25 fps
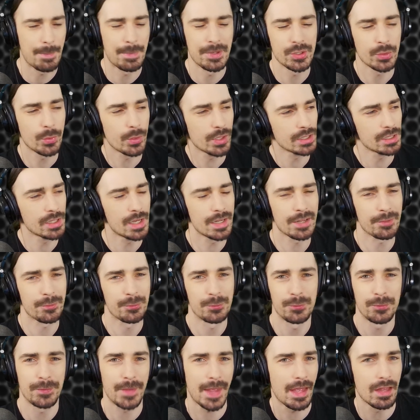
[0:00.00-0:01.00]
I've been doing a lot of
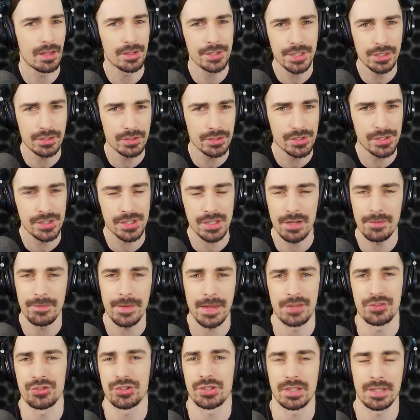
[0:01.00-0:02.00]
failures of
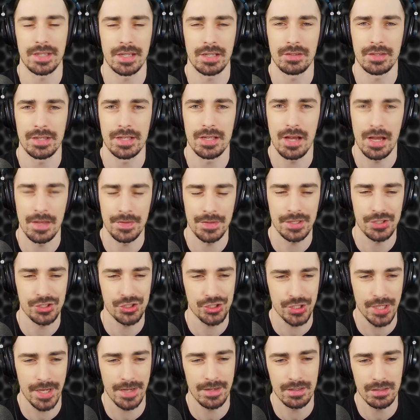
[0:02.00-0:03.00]
engineering on this
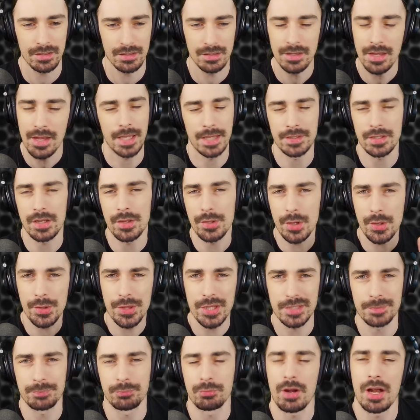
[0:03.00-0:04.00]
channel. And although
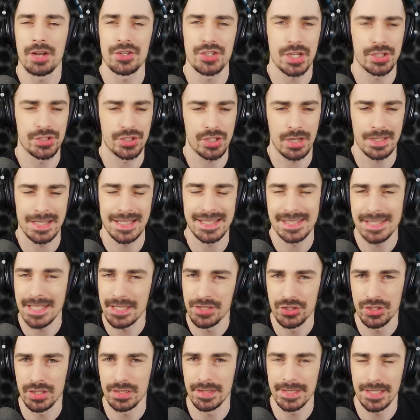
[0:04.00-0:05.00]
this project got
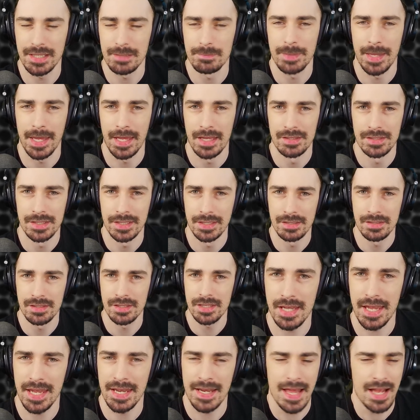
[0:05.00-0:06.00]
essentially abandoned,
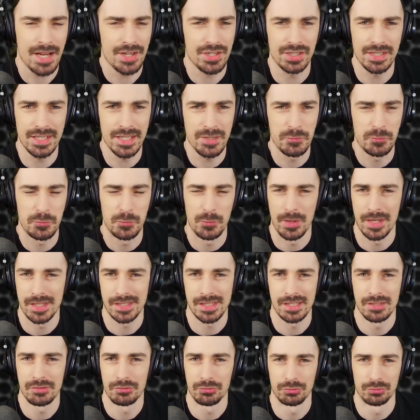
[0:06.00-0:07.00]
it actually
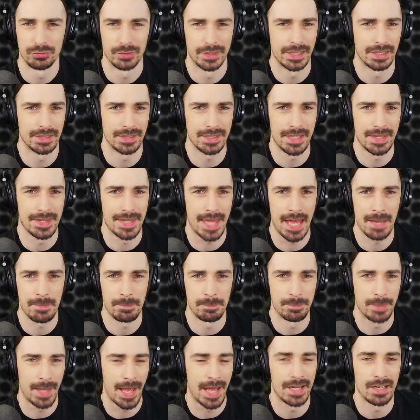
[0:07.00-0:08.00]
wasn't really
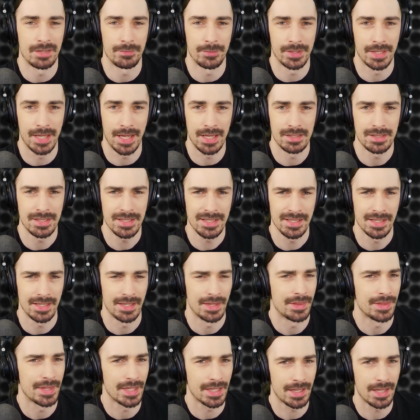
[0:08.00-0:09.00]
that bad of an
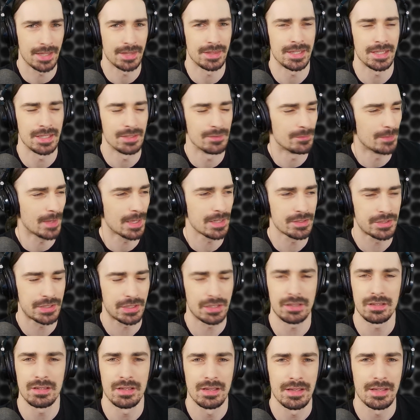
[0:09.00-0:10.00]
idea. The, the
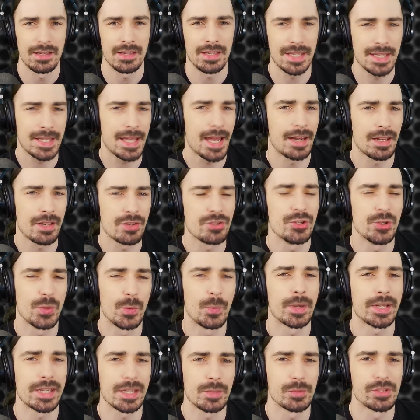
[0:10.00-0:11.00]
inventor, he kind of knew
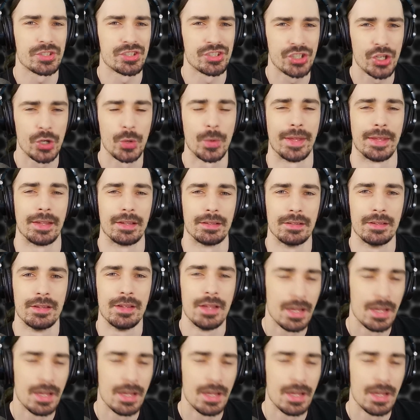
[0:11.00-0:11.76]
what he was doing.